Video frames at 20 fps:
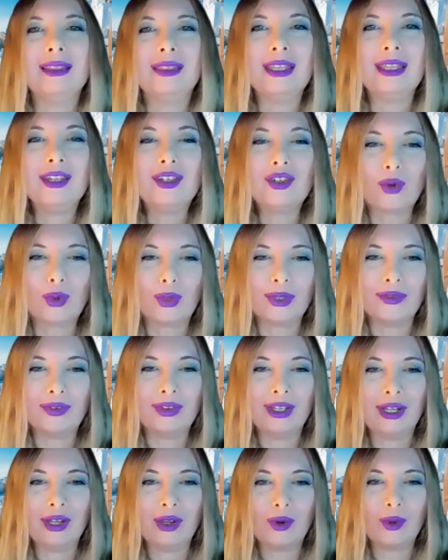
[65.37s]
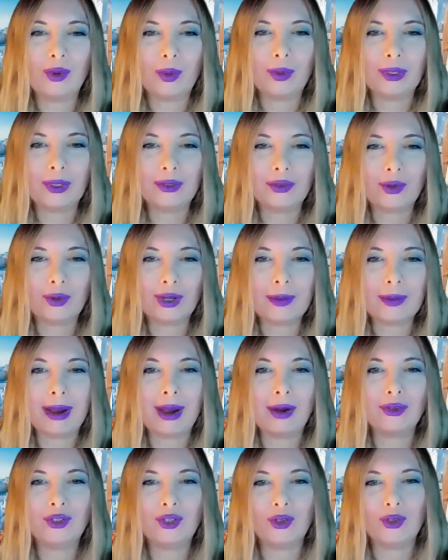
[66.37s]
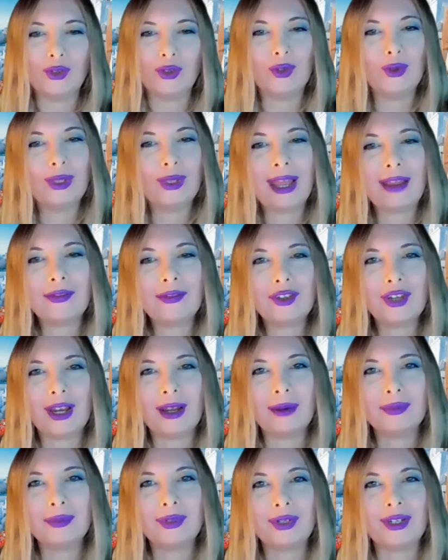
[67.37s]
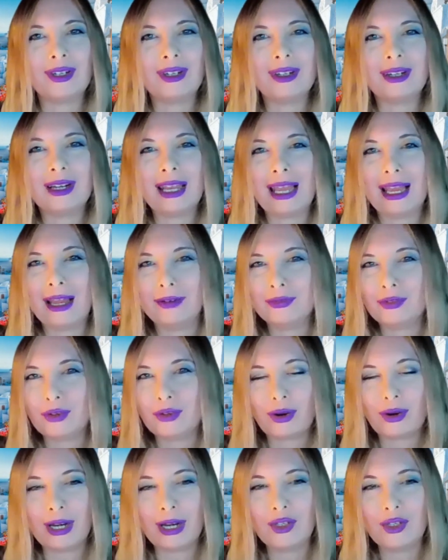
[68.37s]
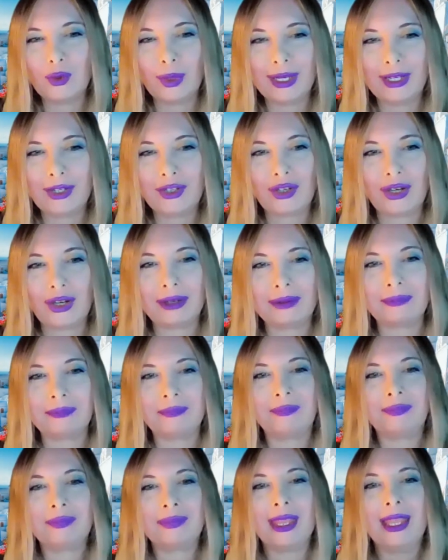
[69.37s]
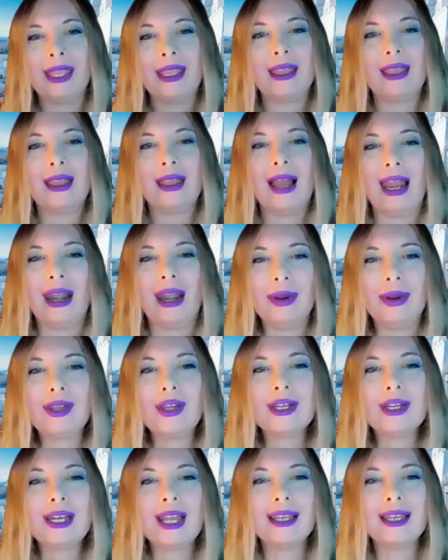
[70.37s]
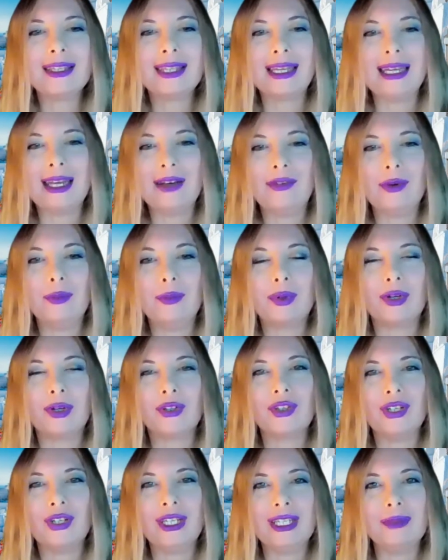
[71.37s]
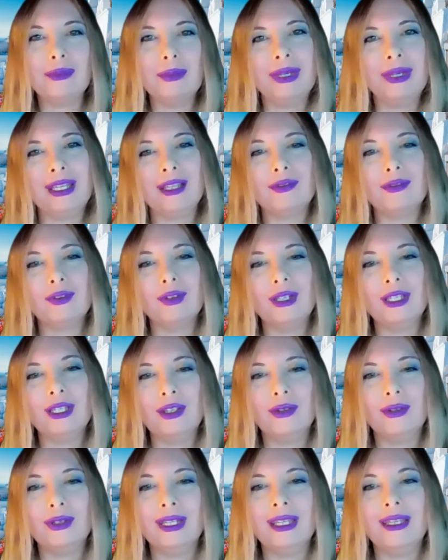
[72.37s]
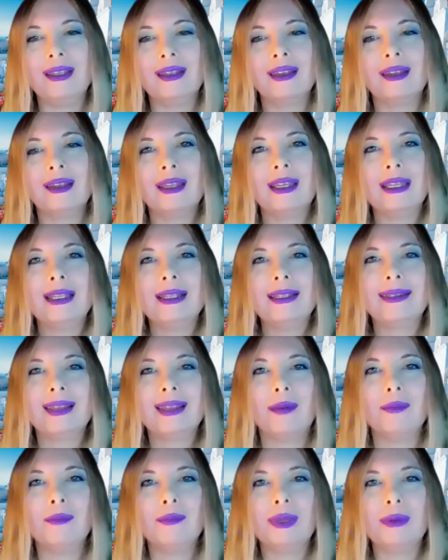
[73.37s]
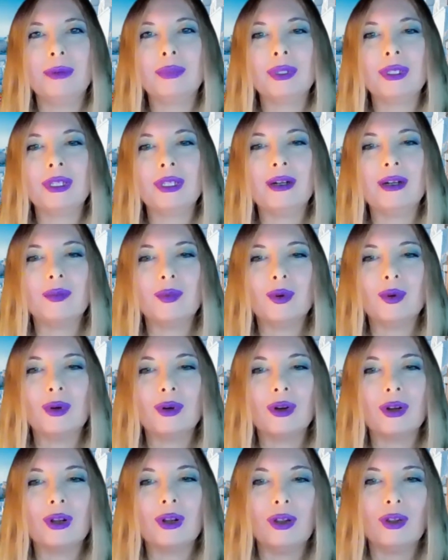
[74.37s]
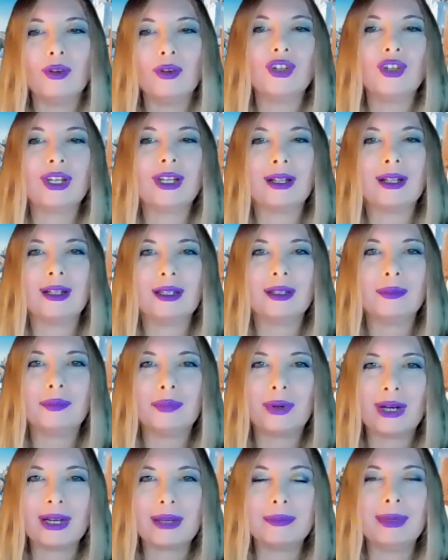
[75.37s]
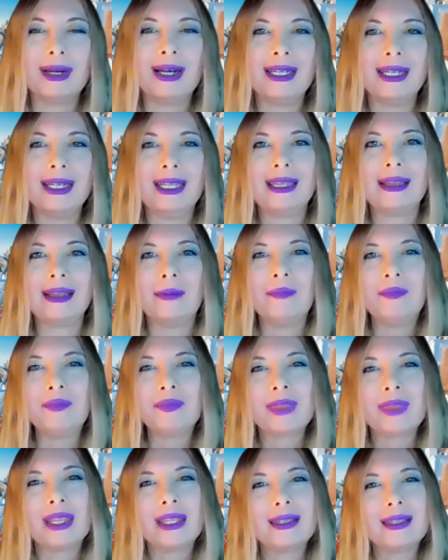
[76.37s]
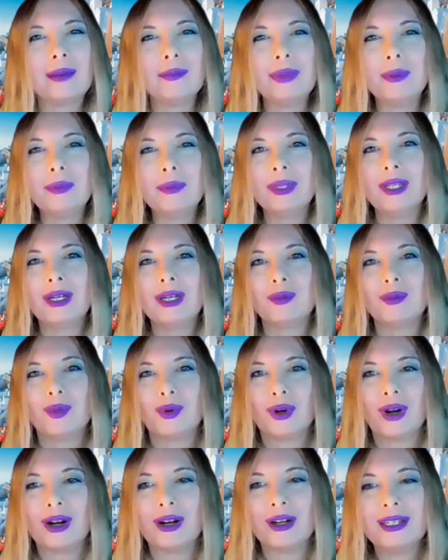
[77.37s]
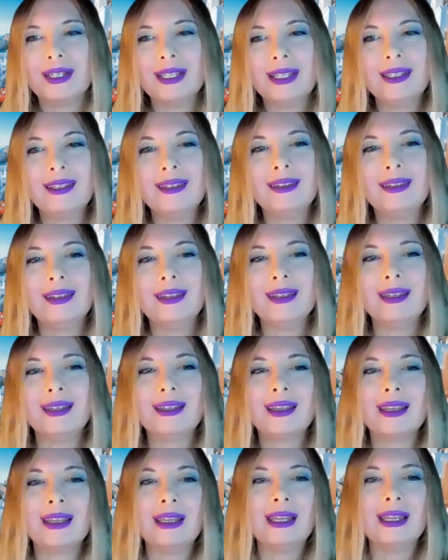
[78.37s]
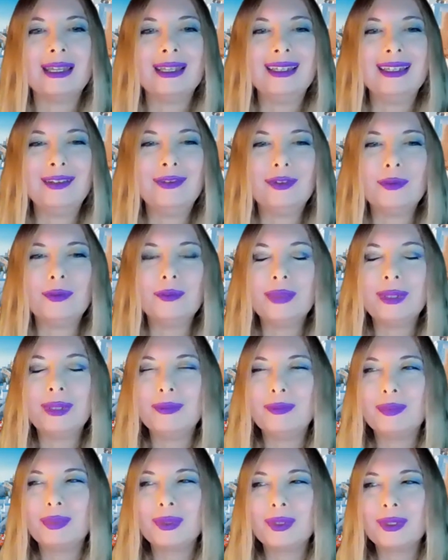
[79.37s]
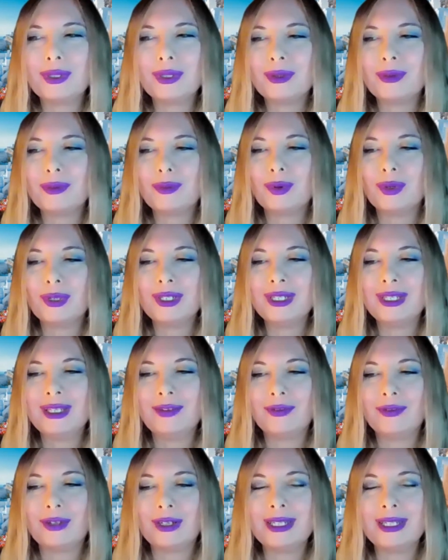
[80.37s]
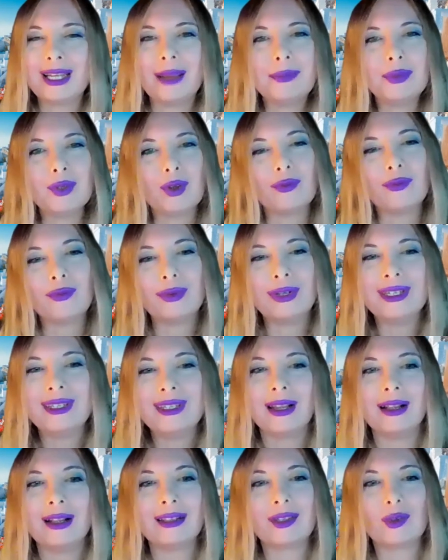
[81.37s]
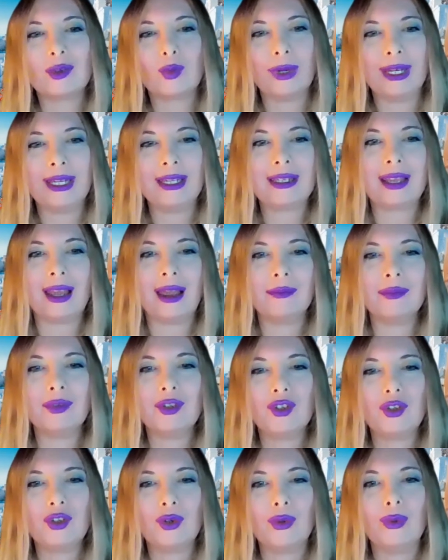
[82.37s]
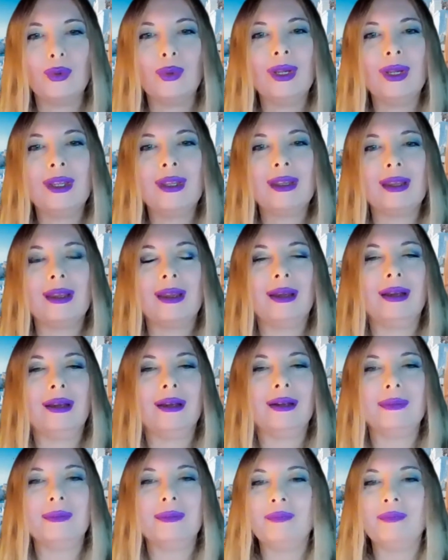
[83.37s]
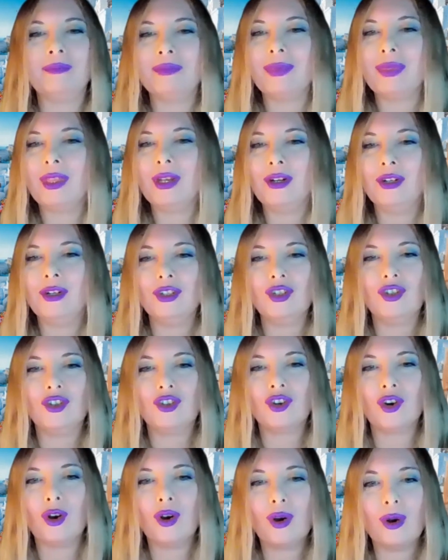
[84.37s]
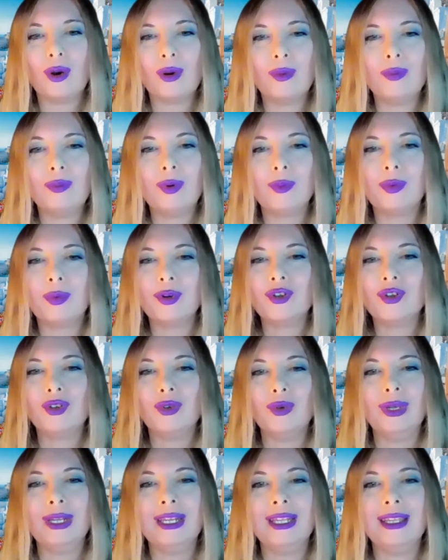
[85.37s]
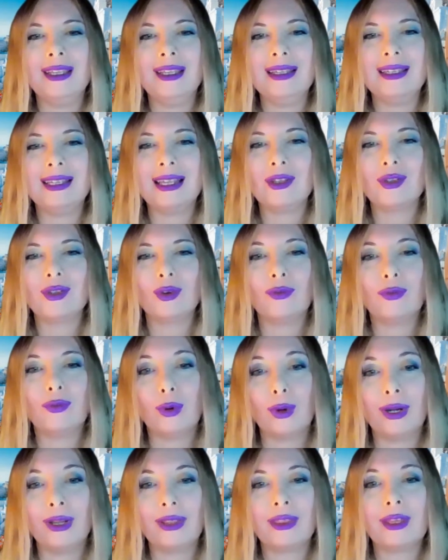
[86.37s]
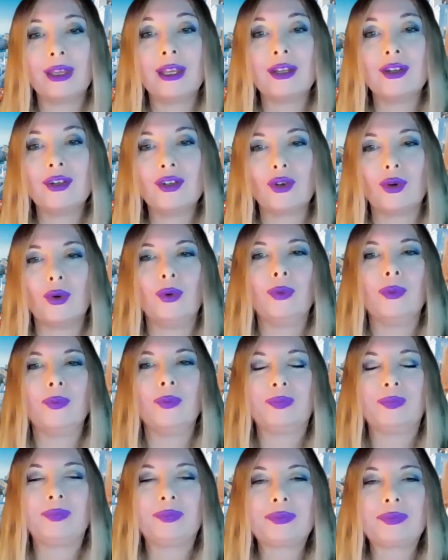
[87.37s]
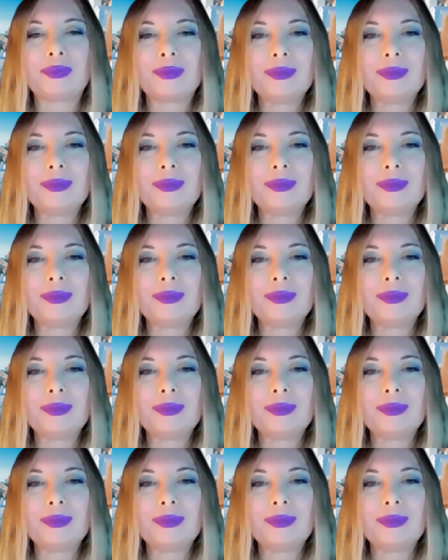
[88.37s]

In this short video, we'll talk about your new life chapter after graduation. I recognize that every person is meaningfully unique. Some people are more logical, pragmatic. Some people are more artistic. Different people want different types of results when it comes to their job opportunities and so forth. So